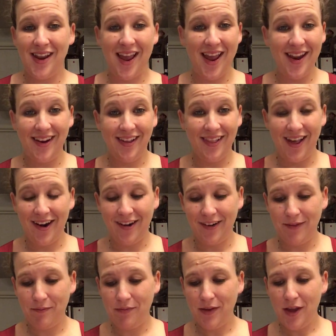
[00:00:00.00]
any letter.
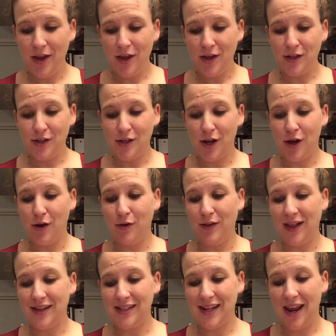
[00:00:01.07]
So
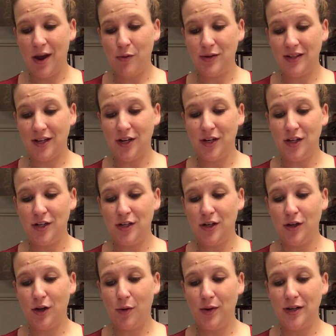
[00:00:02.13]
let's say I was
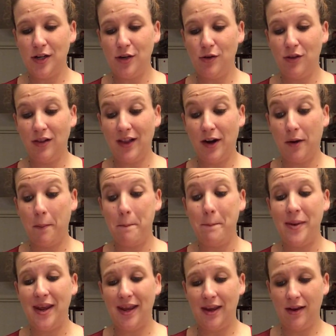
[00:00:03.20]
going to do the letter
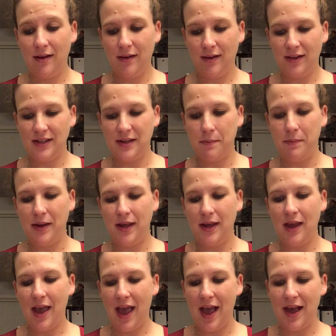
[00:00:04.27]
B, because a B
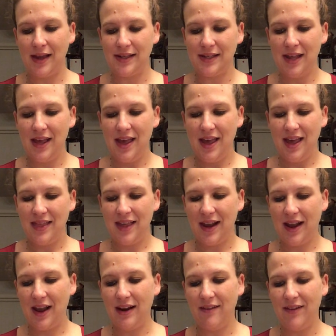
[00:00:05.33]
has that
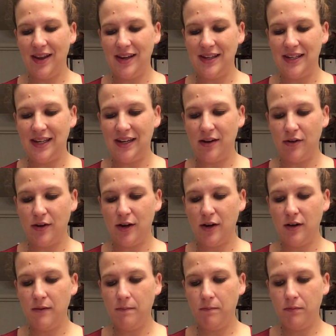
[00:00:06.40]
kind of
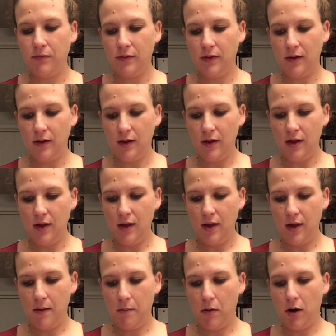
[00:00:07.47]
interior
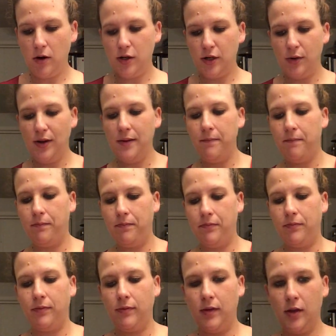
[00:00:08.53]
part to it.
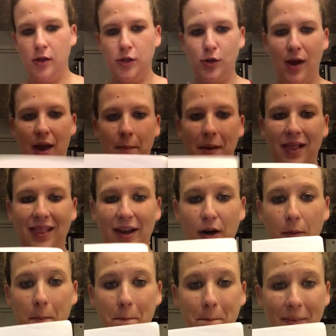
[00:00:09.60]
So I have my
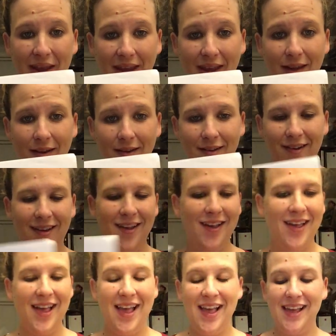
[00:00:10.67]
letter B.
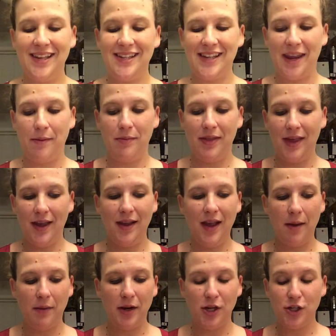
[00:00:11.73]
Same thing,
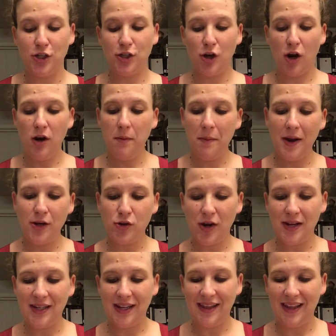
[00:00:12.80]
I'm going to start by
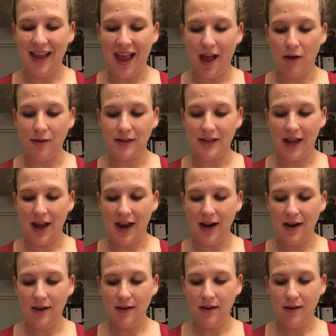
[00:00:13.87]
tracing the outside